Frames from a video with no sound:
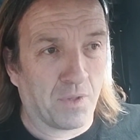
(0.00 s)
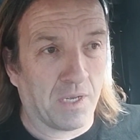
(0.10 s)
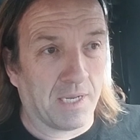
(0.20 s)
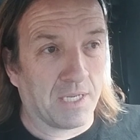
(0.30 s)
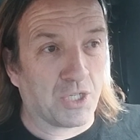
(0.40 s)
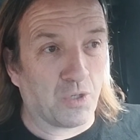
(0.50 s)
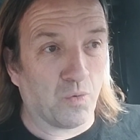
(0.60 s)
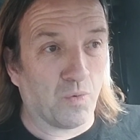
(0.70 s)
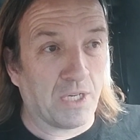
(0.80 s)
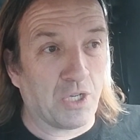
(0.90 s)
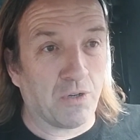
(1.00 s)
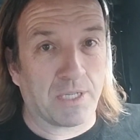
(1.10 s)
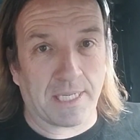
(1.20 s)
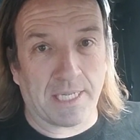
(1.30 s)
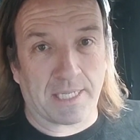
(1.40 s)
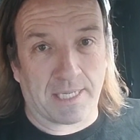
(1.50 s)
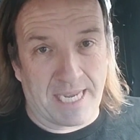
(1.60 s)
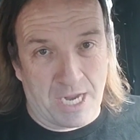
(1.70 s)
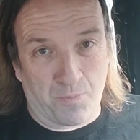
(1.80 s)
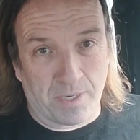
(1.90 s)
and to reduce its
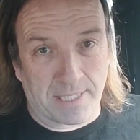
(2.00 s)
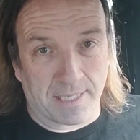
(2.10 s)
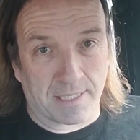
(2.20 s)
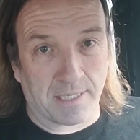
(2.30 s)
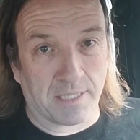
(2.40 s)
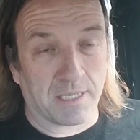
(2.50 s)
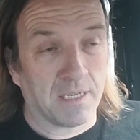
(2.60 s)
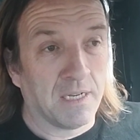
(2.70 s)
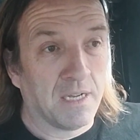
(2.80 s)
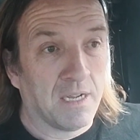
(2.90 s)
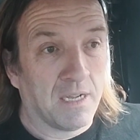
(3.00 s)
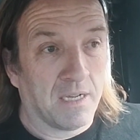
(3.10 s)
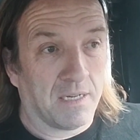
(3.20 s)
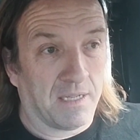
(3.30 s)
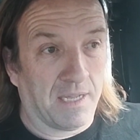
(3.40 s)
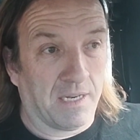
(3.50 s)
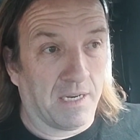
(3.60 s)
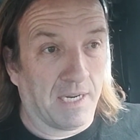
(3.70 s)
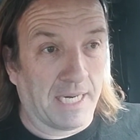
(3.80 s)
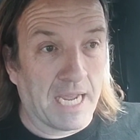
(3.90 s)
heat resistance. And
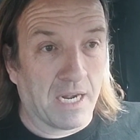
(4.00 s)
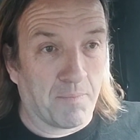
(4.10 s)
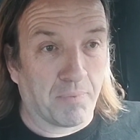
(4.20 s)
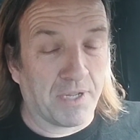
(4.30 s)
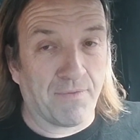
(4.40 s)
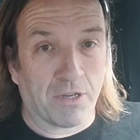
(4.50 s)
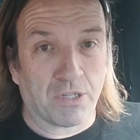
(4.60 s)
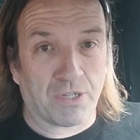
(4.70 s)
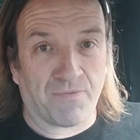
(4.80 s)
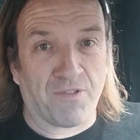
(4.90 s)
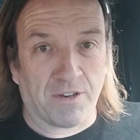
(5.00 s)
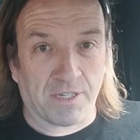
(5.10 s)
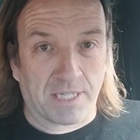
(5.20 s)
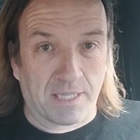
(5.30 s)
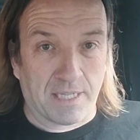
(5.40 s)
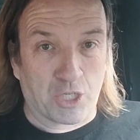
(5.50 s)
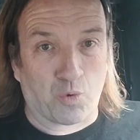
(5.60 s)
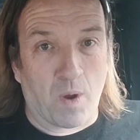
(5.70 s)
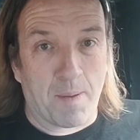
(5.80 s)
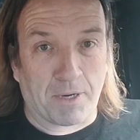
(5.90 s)
again, I believe those fall into the
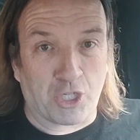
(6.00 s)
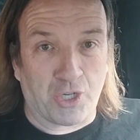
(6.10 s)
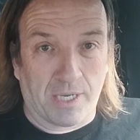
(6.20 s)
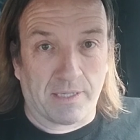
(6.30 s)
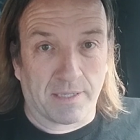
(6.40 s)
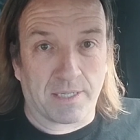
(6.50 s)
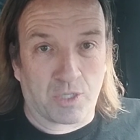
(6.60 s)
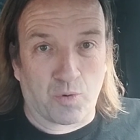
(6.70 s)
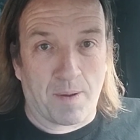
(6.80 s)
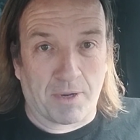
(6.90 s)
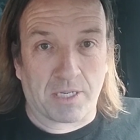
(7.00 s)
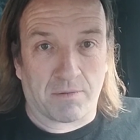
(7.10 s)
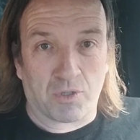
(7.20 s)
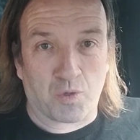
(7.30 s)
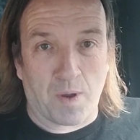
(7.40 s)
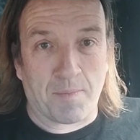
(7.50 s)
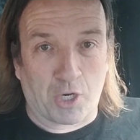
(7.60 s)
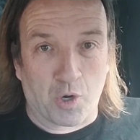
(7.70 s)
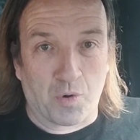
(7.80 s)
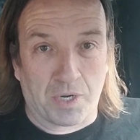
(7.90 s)
ceramic gels, ceramic
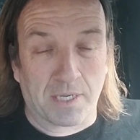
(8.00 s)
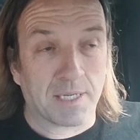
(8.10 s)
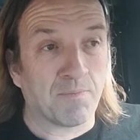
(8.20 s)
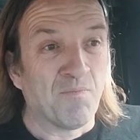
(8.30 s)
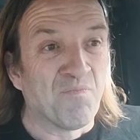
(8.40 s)
coatings.